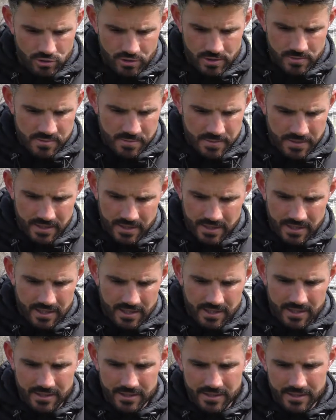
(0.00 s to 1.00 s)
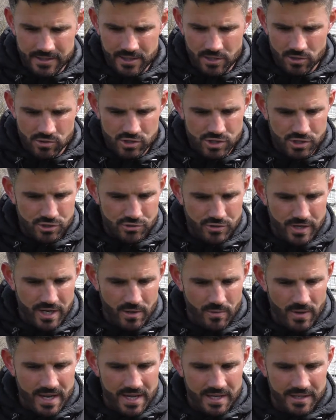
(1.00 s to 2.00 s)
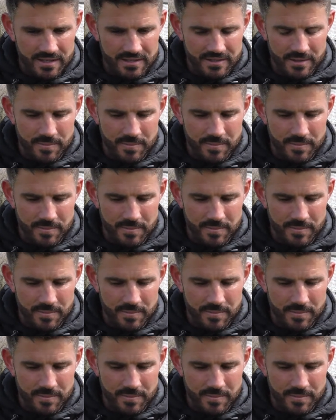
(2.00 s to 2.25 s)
Grimsby, you know, straight away,